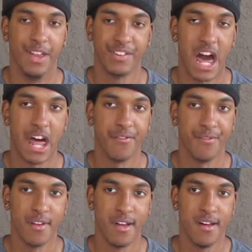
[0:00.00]
It's kind
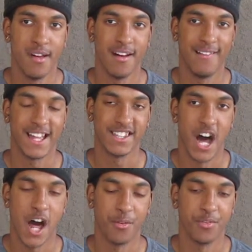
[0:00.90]
of like the
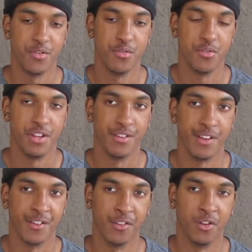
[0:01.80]
auto-tune is
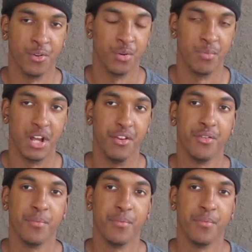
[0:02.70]
a little too much.